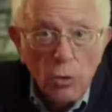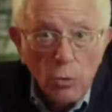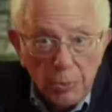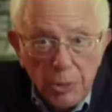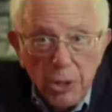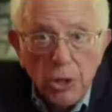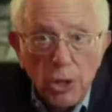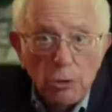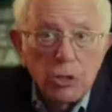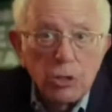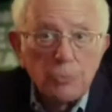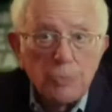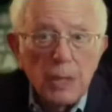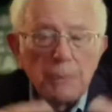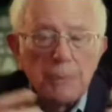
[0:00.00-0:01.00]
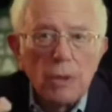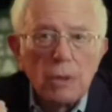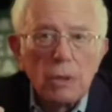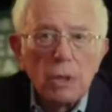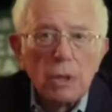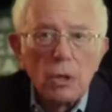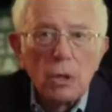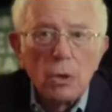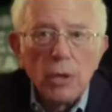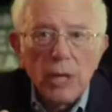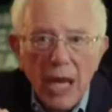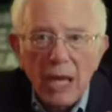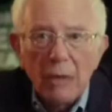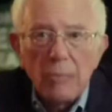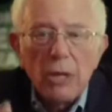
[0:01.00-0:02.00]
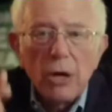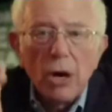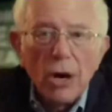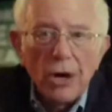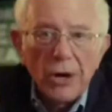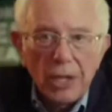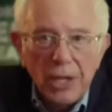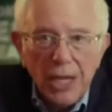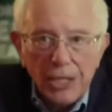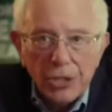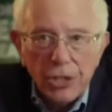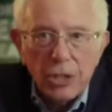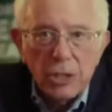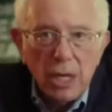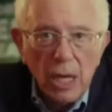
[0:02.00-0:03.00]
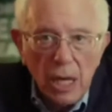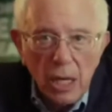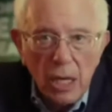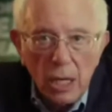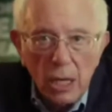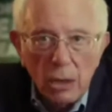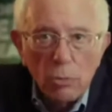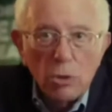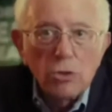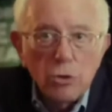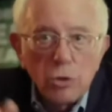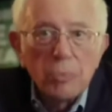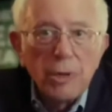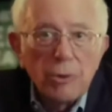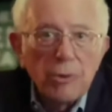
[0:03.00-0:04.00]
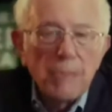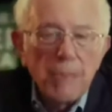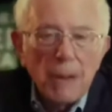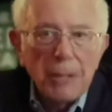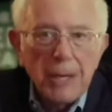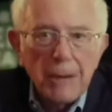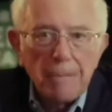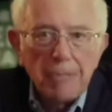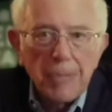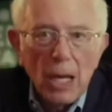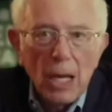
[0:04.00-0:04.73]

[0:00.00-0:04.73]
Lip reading: will be those people who came in on election day, which will be Republican.